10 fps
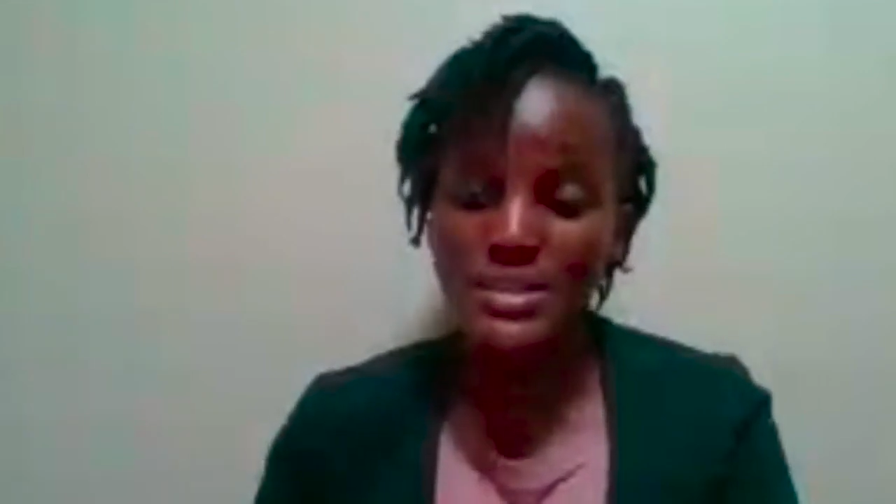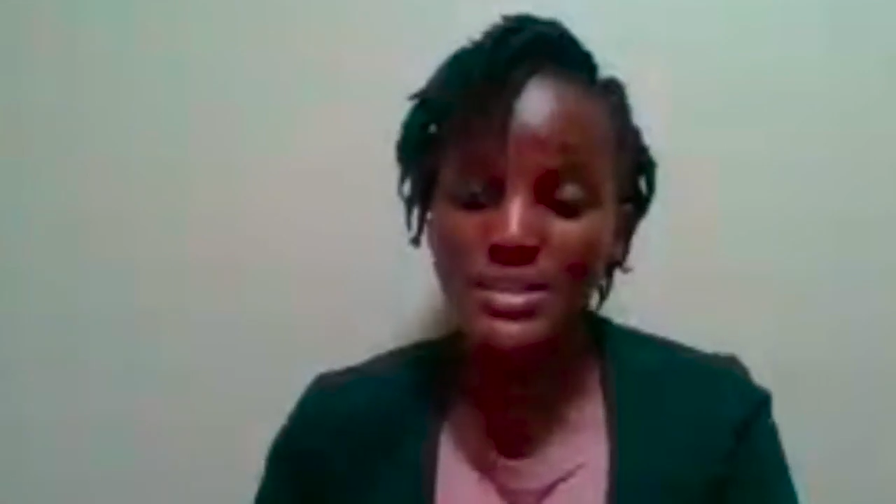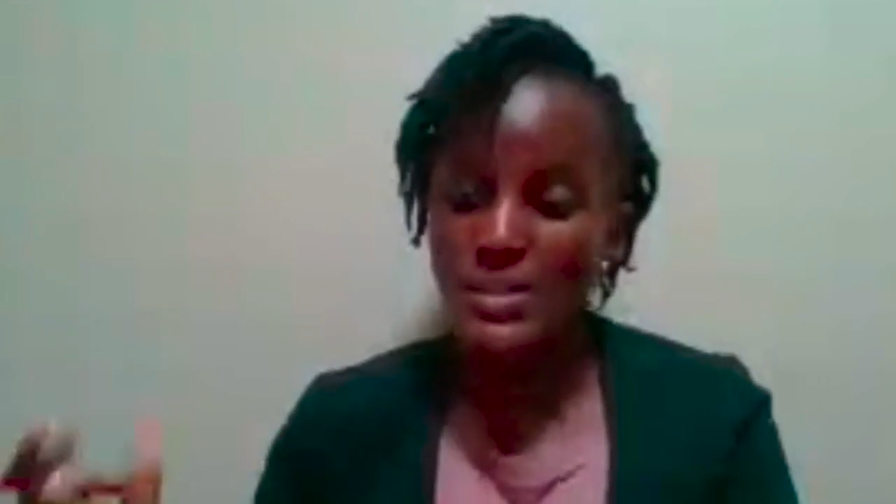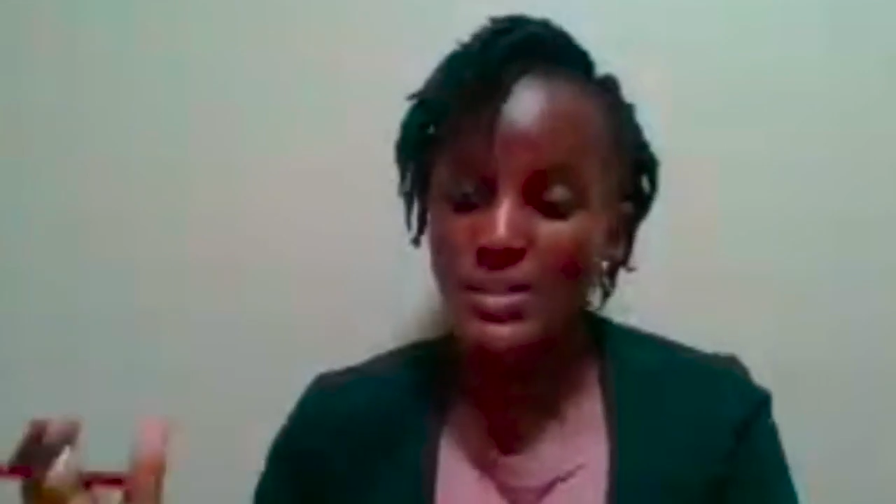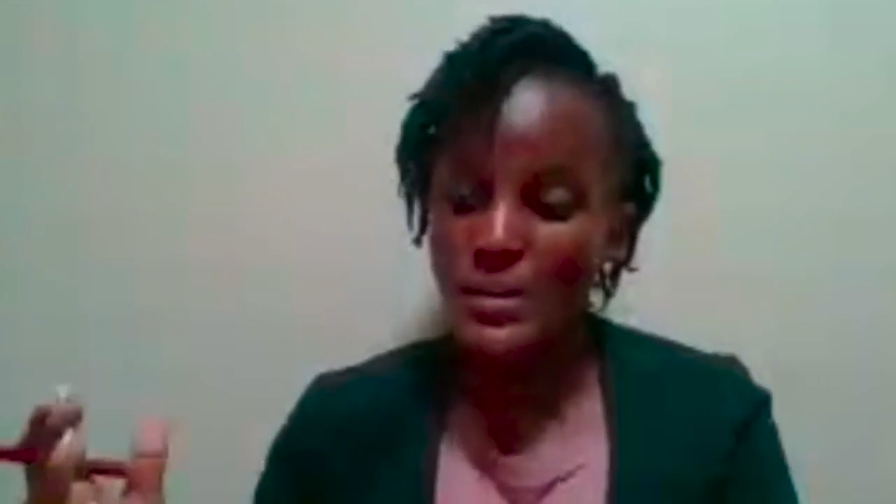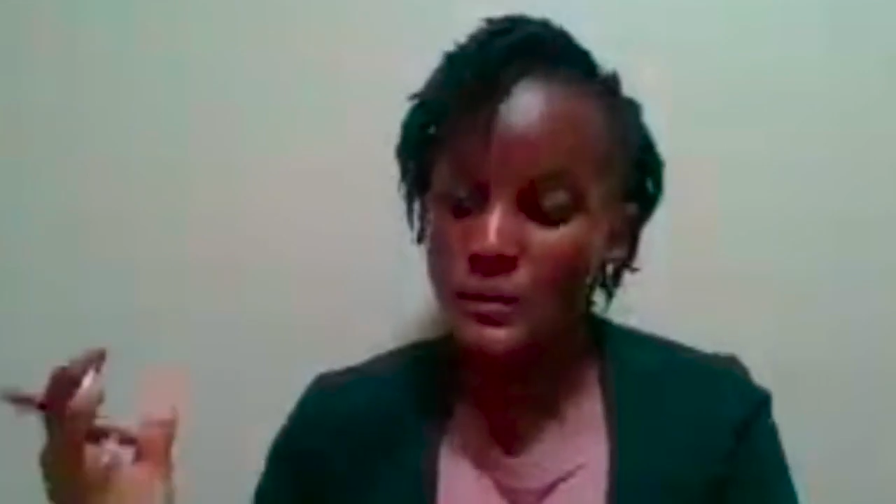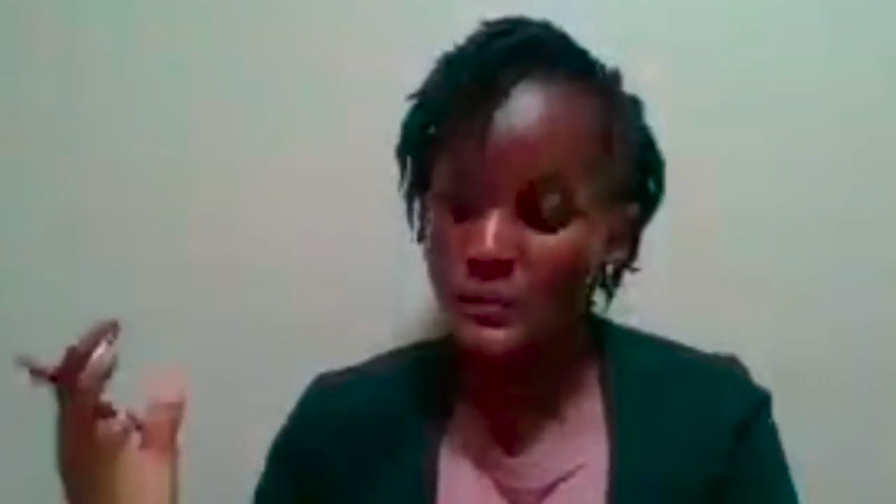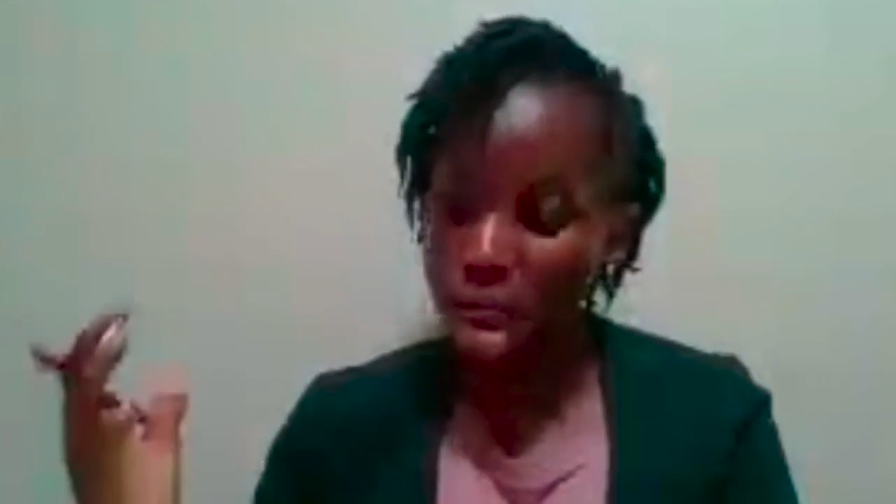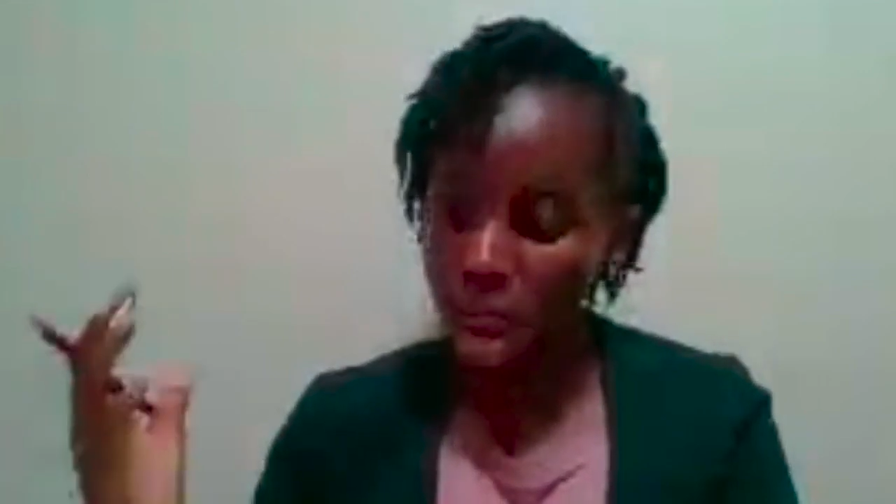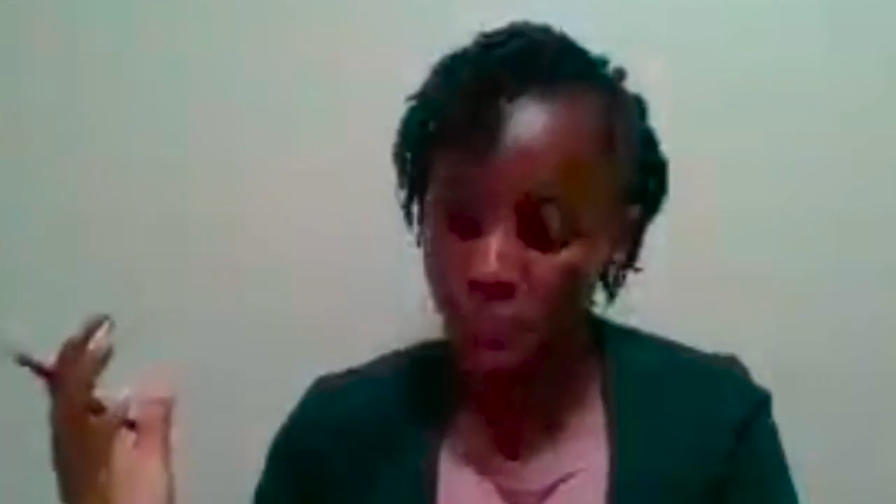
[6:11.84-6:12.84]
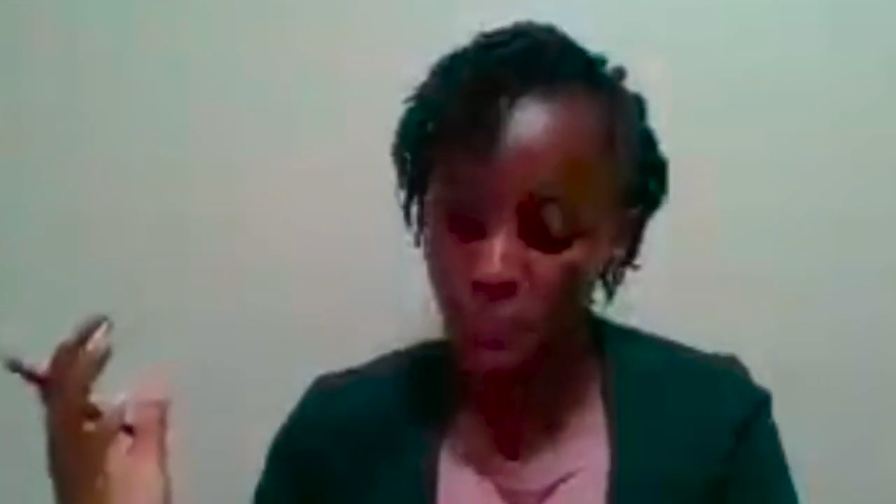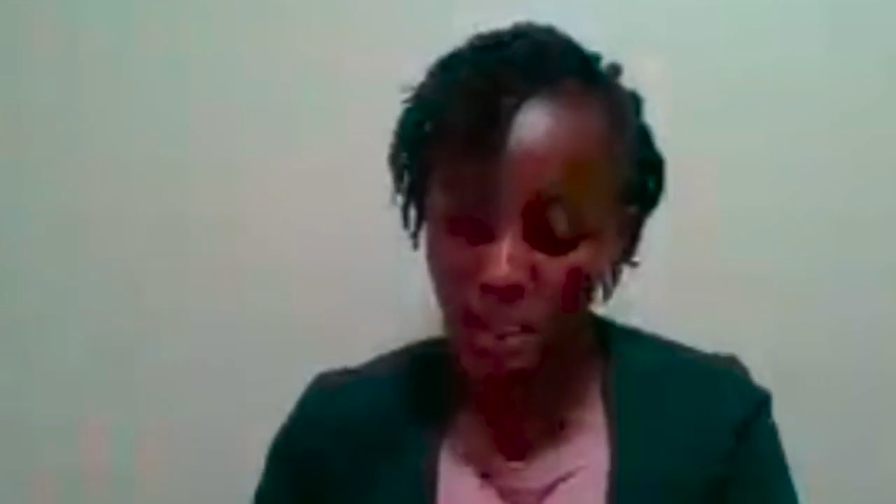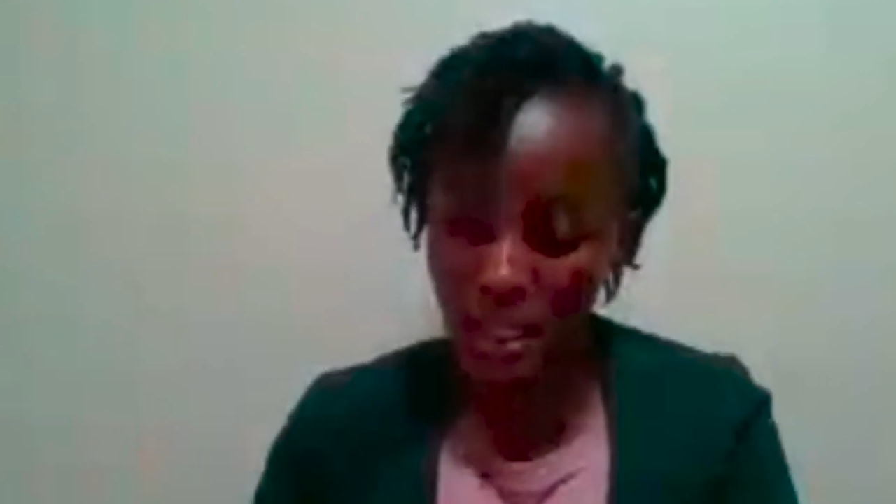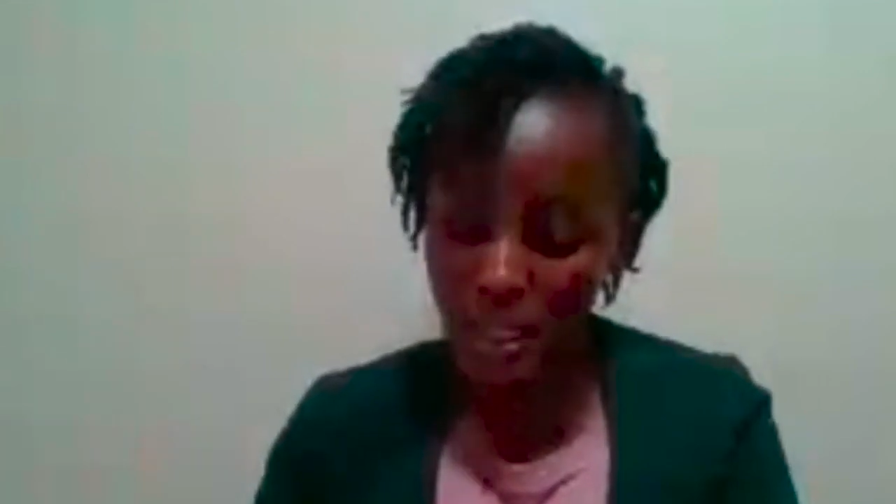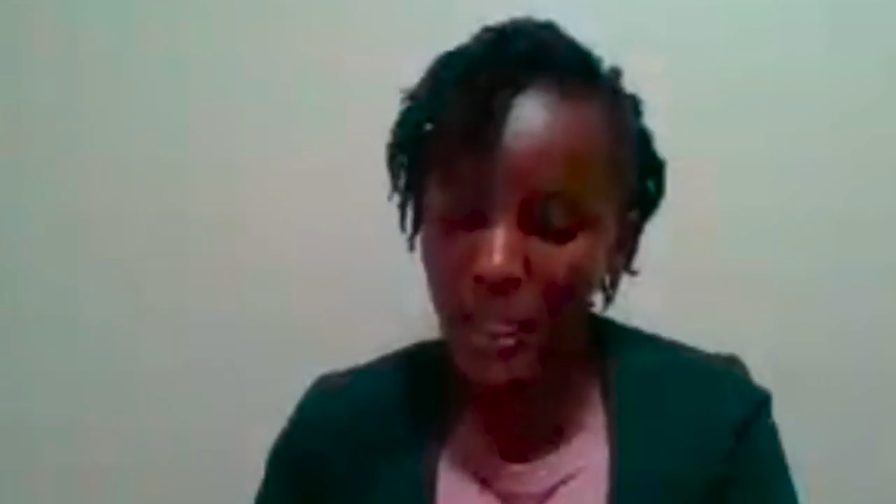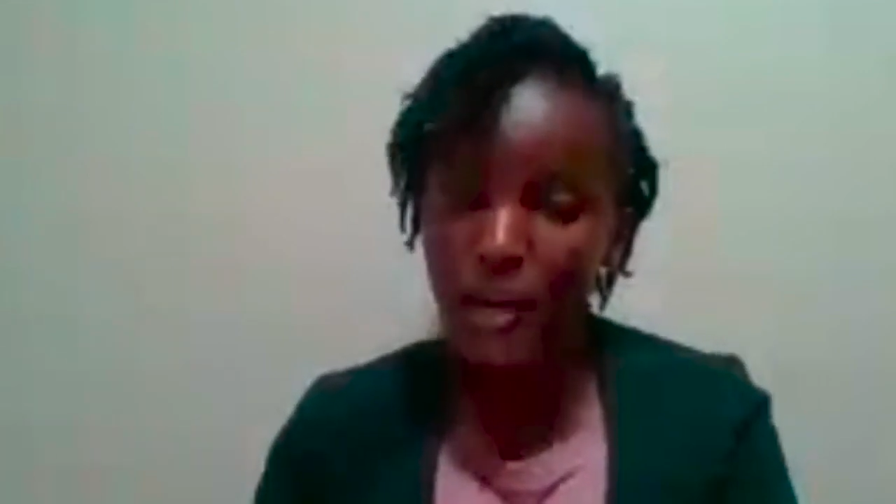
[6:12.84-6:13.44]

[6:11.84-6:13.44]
girls, it's about women,